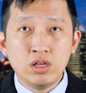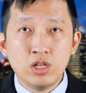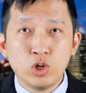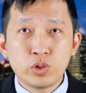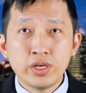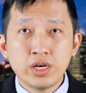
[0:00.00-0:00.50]

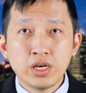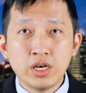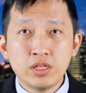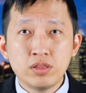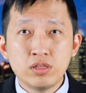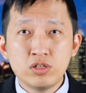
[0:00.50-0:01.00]
Looking
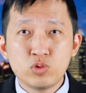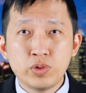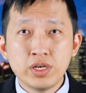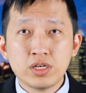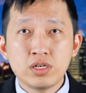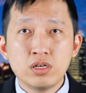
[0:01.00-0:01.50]
ahead this
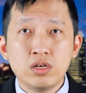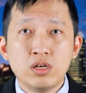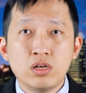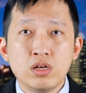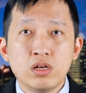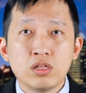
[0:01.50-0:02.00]
week,
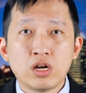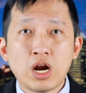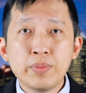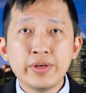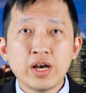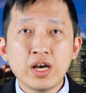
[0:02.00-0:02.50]
the
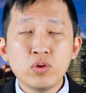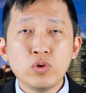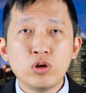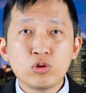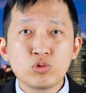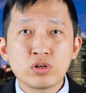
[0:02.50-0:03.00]
RBI will
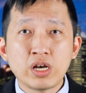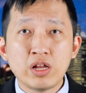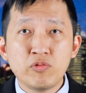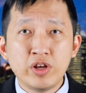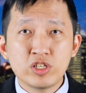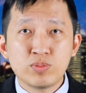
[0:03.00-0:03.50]
look to cut
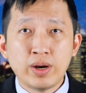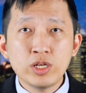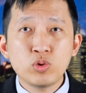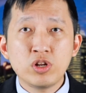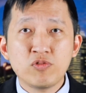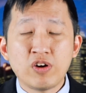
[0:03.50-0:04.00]
rates by
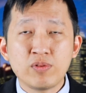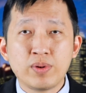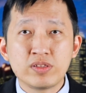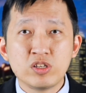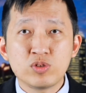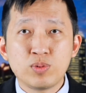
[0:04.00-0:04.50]
25
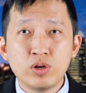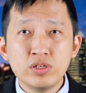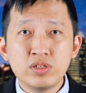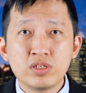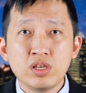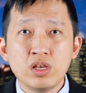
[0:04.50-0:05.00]
basis
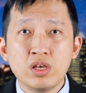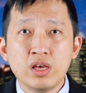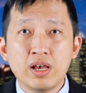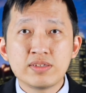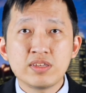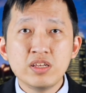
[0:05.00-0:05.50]
points
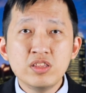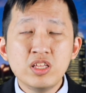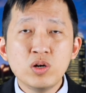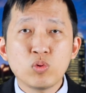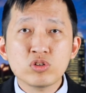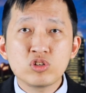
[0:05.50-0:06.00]
as
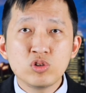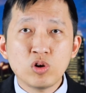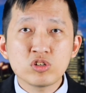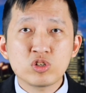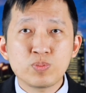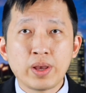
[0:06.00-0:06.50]
India was
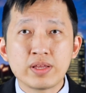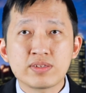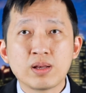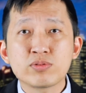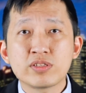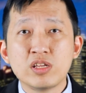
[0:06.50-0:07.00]
not spared
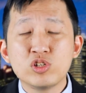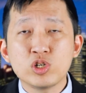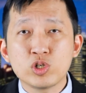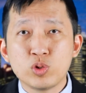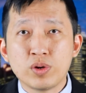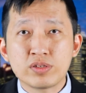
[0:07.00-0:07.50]
substantial
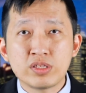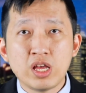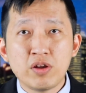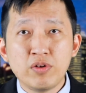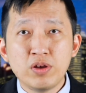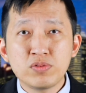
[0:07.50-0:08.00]
US
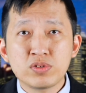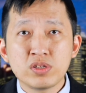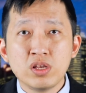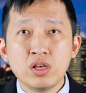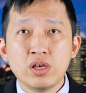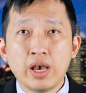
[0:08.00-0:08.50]
tariffs
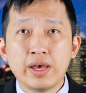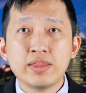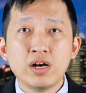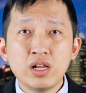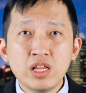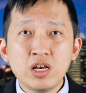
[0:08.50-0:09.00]
and
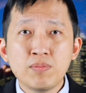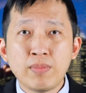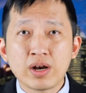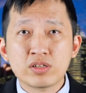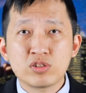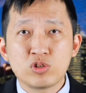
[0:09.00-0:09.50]
earlier
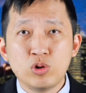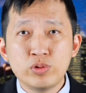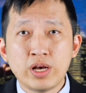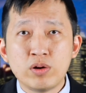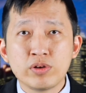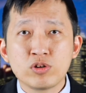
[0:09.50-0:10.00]
marked
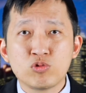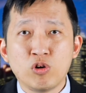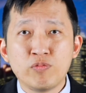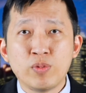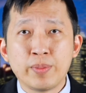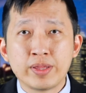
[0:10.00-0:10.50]
slowdown in
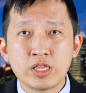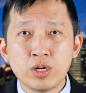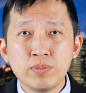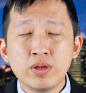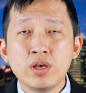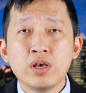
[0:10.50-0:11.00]
growth
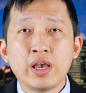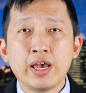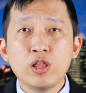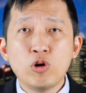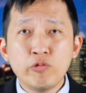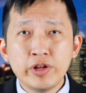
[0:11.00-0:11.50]
momentum
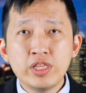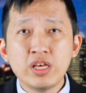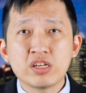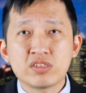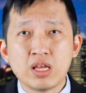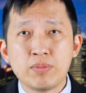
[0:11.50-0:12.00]
had already
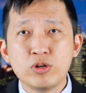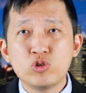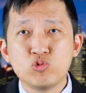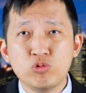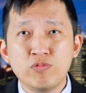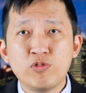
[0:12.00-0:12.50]

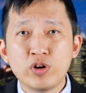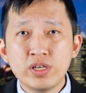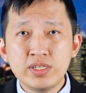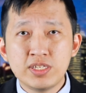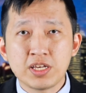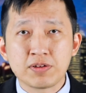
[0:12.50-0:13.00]
established room for
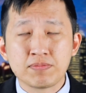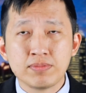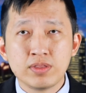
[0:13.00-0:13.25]
easing.